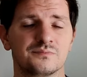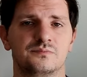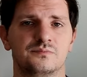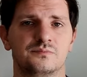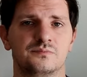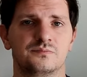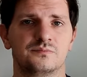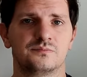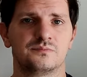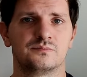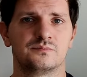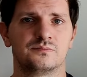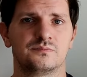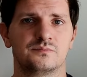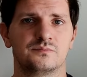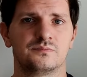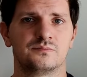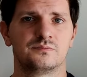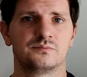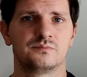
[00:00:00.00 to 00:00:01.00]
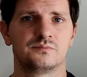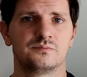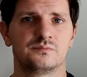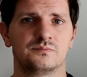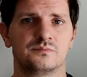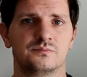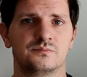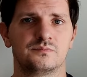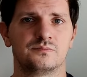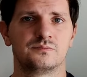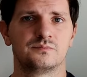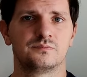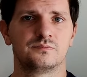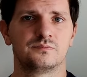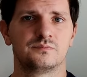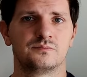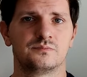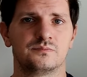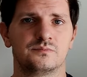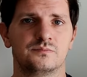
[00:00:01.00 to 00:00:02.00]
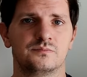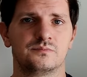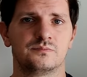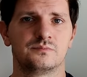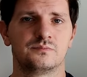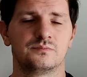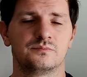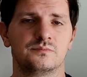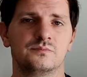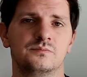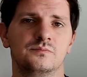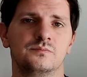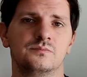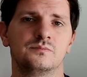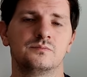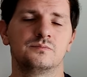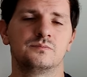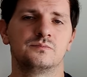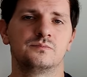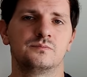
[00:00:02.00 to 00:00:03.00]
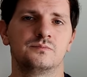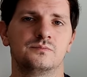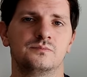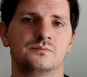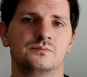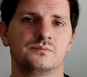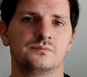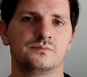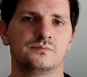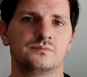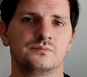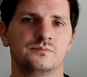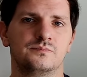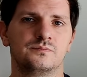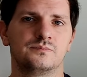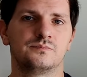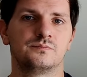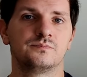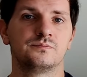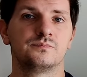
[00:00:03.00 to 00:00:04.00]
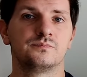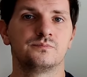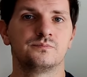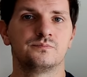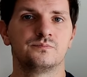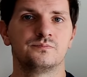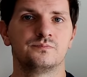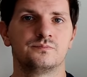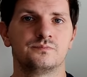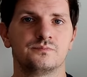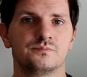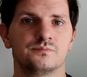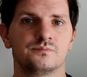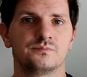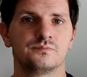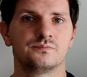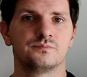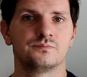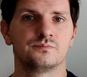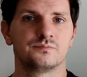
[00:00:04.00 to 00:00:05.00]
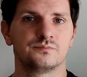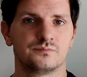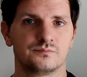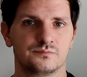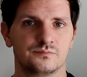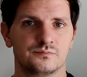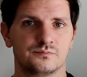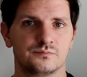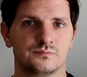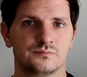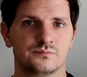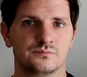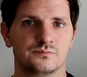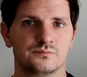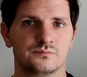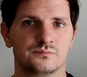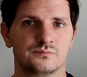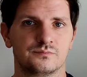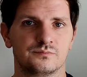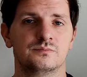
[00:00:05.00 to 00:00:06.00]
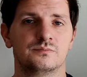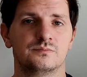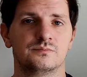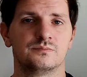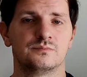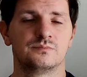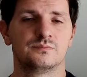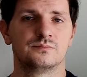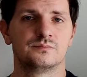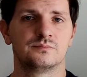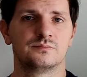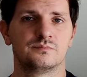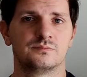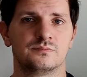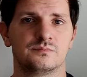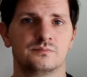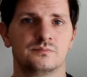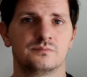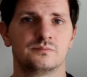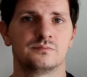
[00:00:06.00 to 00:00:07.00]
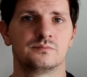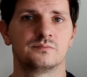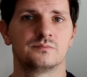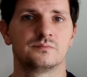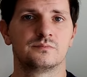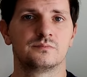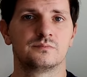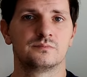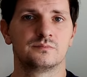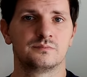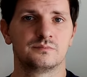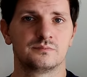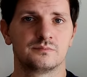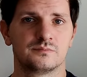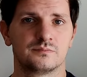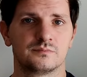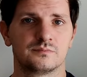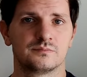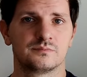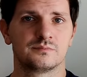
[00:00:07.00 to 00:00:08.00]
(not speaking)